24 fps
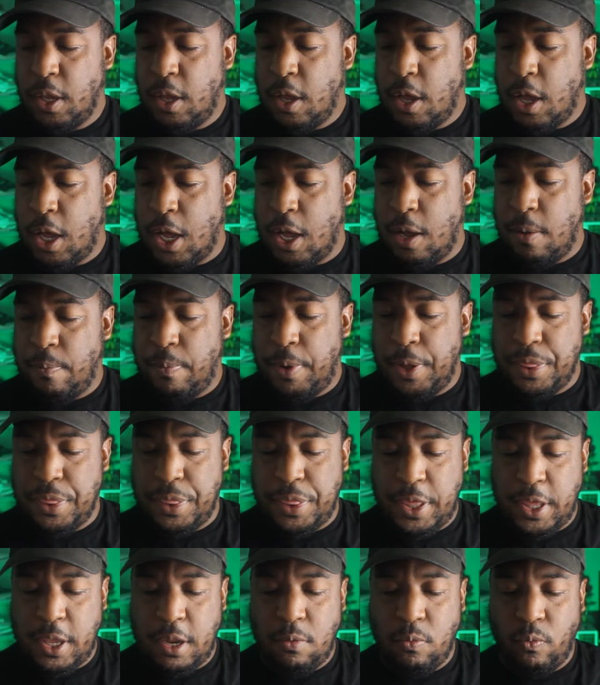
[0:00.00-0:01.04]
But
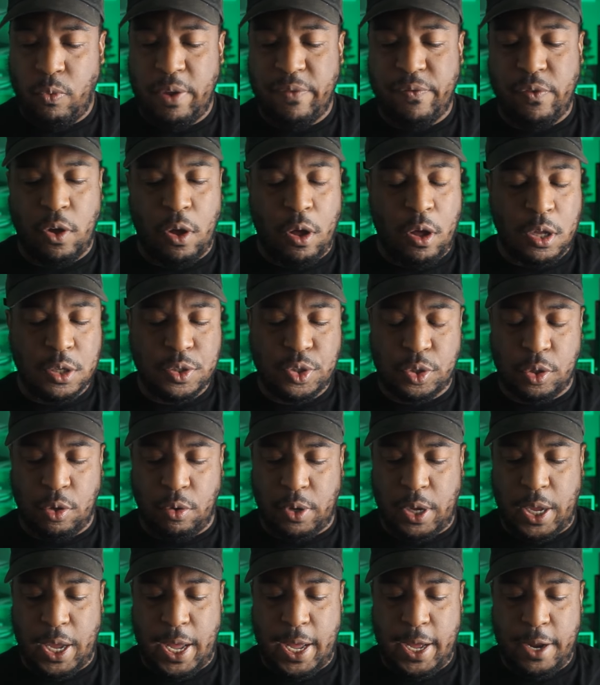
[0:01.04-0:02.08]
then we've also
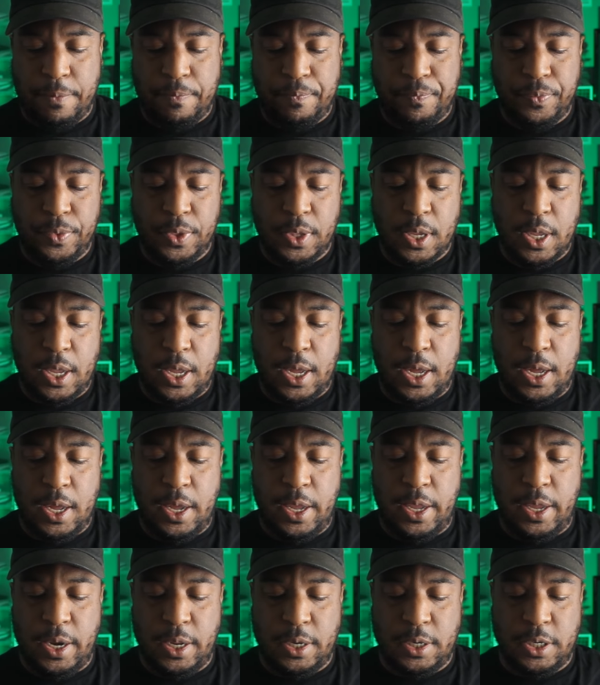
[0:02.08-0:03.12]
got,
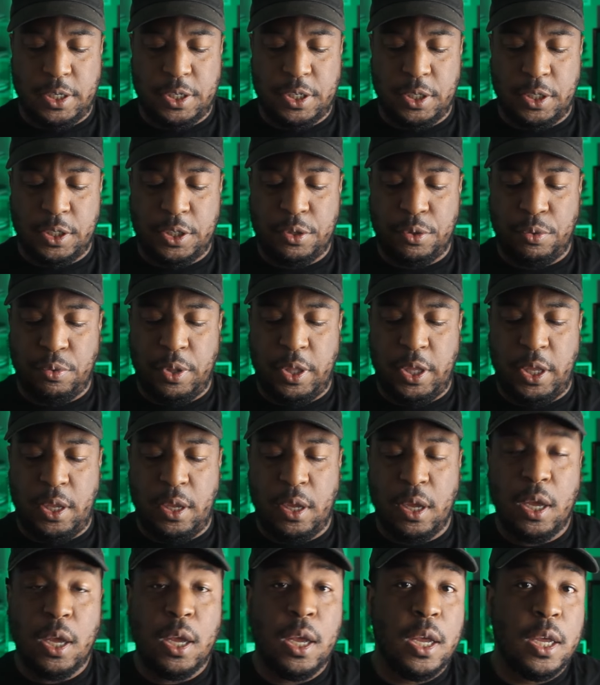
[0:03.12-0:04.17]
in addition to the
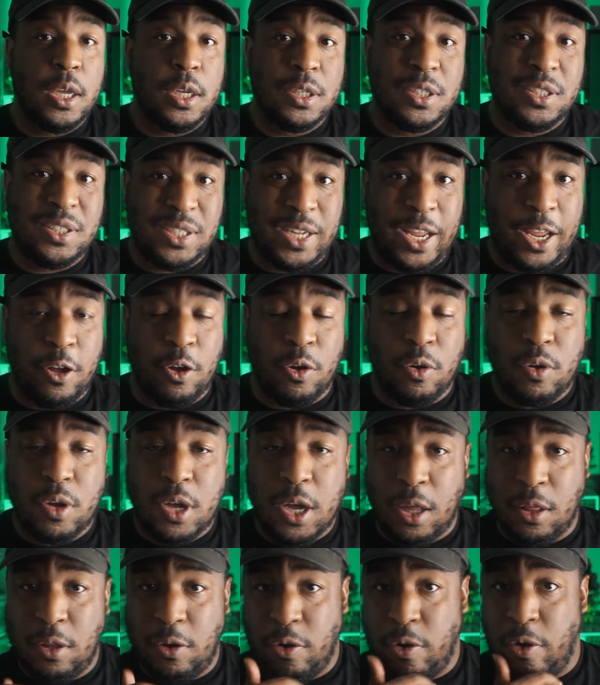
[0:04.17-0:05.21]
sail
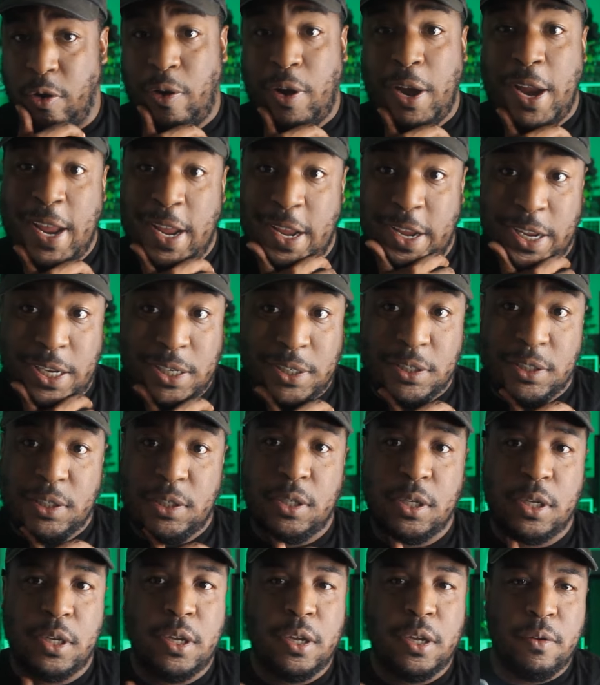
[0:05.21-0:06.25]
colored or aged
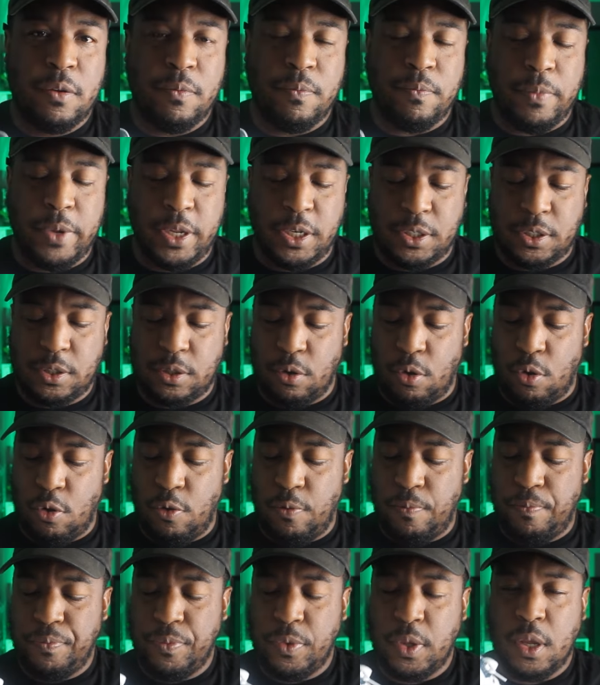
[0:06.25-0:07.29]

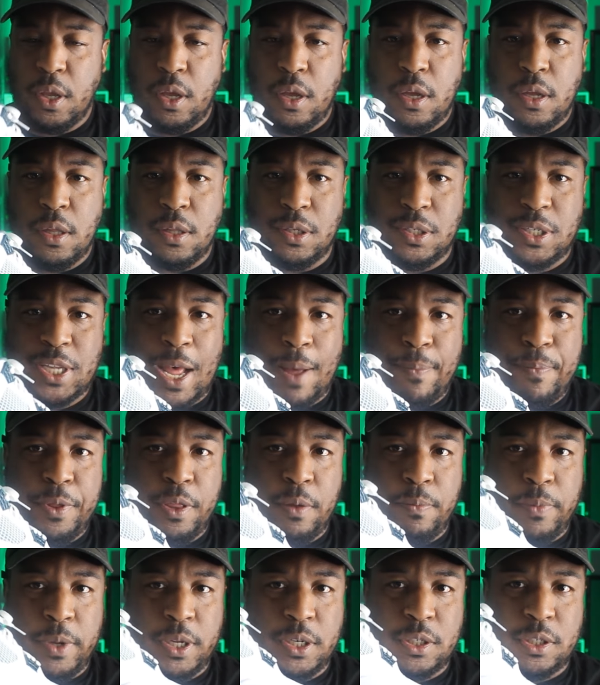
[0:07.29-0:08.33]
midsole, the top of the
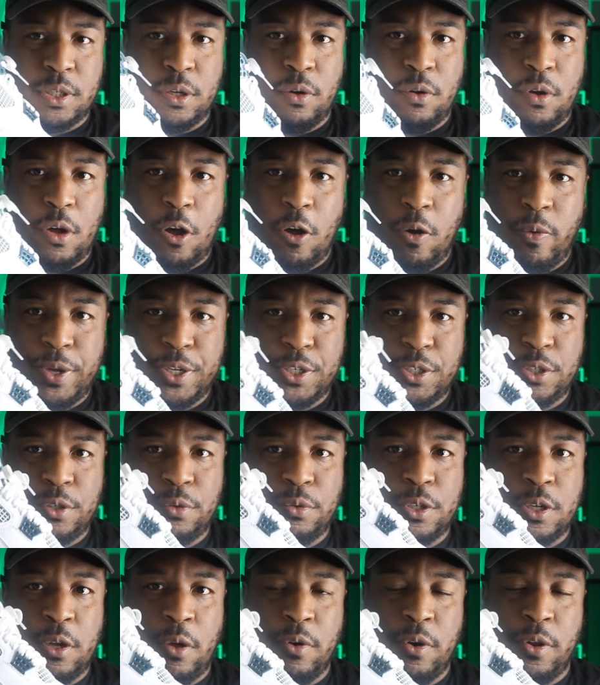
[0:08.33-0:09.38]
midsole, always
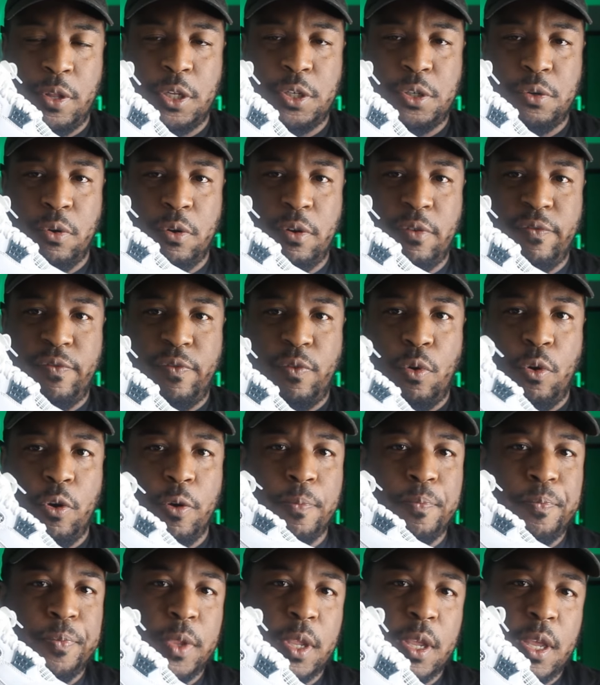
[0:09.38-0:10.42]
two-tone on the Jordan 4.
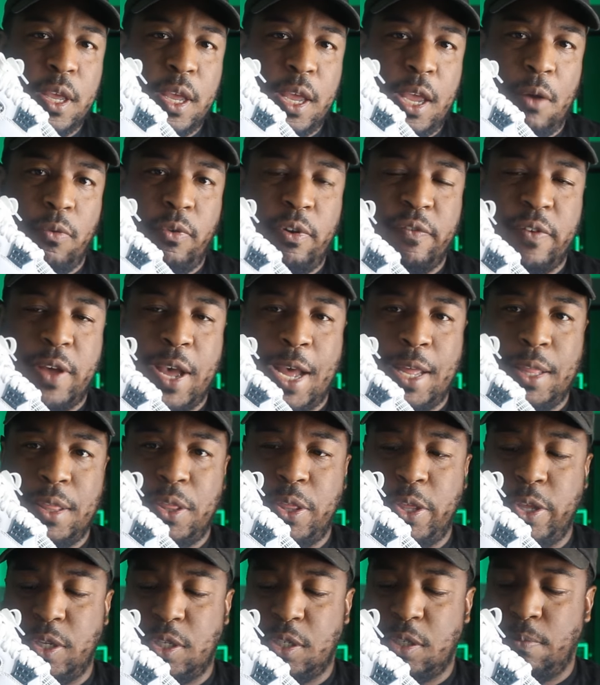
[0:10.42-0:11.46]
And we've got
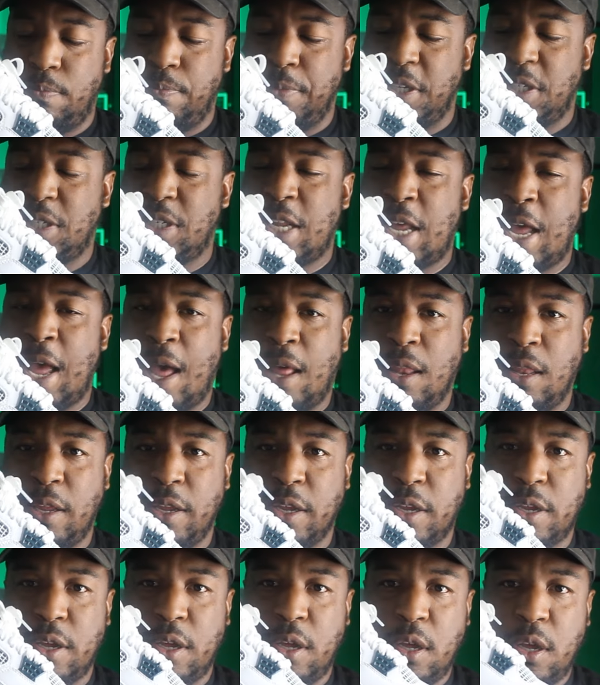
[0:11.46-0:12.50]
this
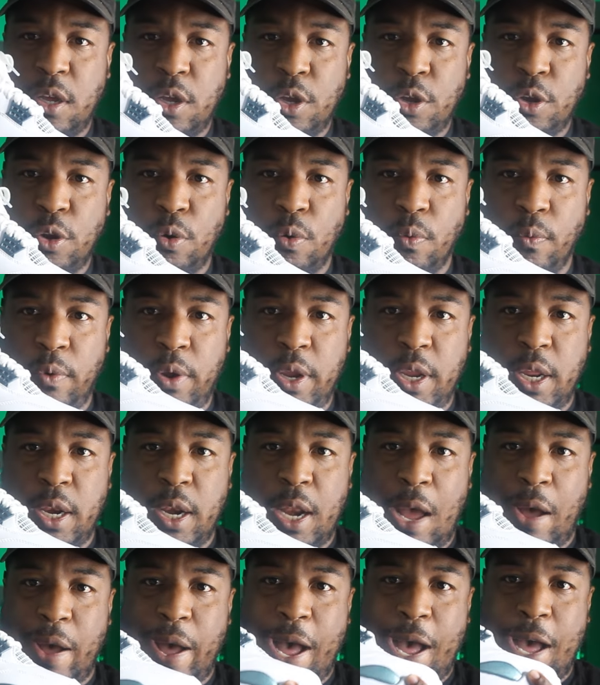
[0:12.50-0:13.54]
metallic green.
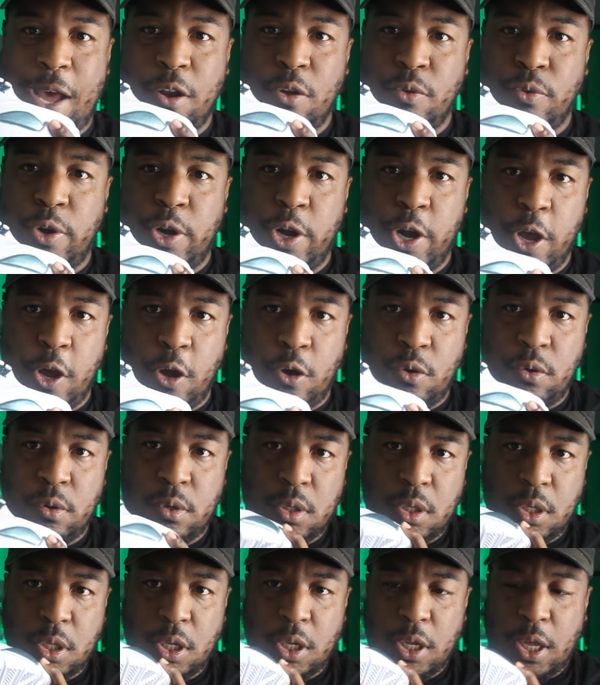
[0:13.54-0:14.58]
Now, I don't know
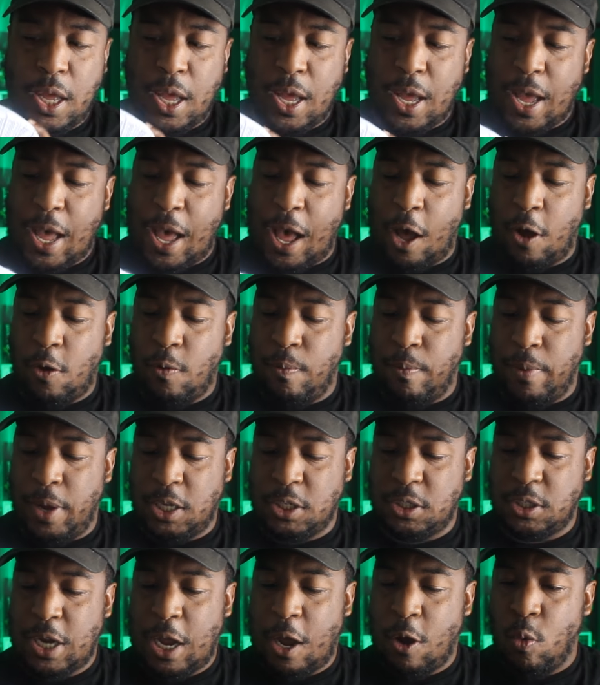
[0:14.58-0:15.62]
how
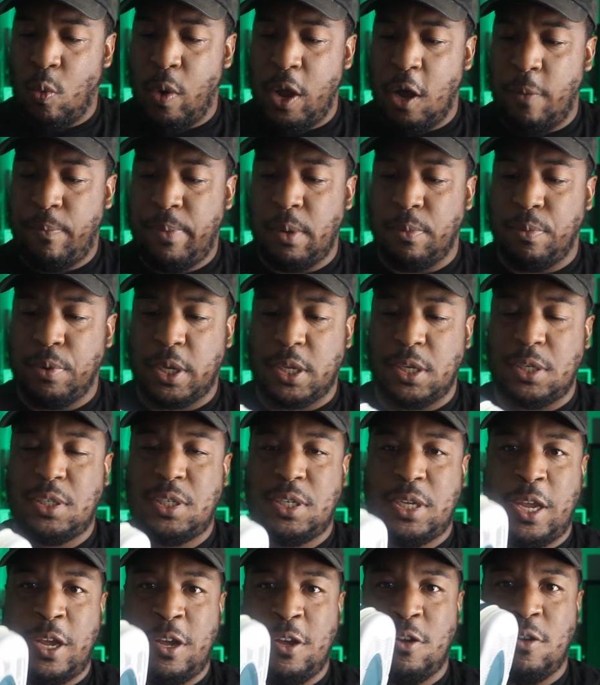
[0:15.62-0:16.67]
well people could
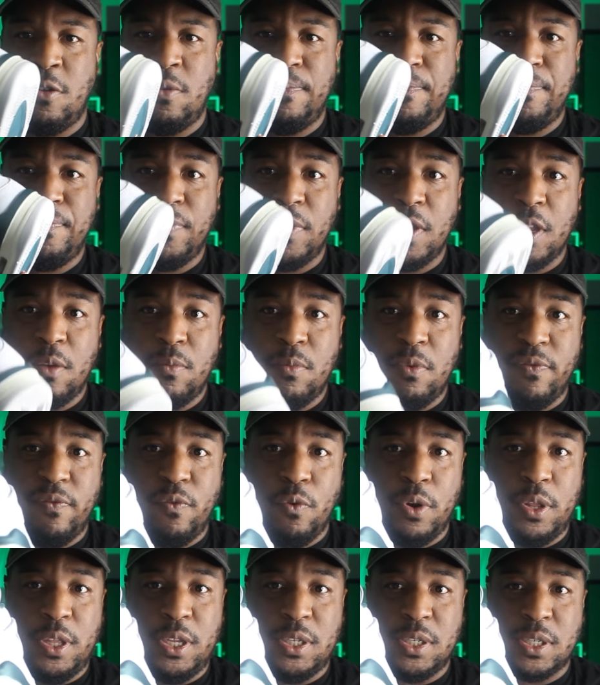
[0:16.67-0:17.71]
tell
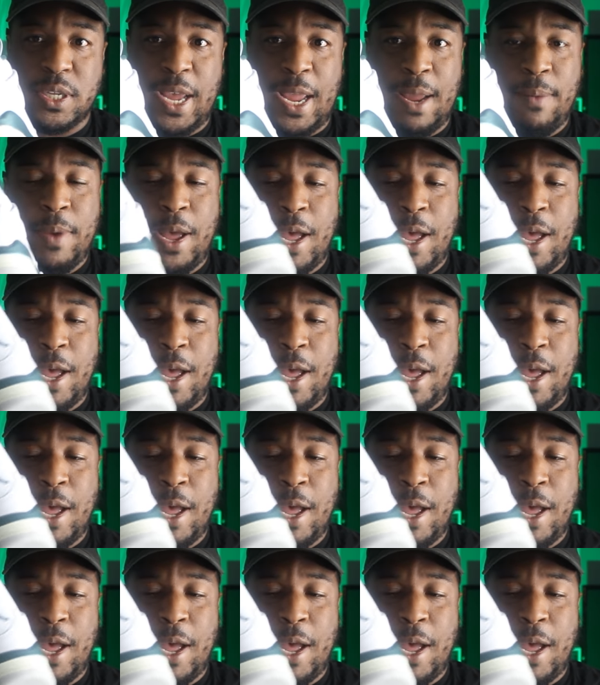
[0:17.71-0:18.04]
before these came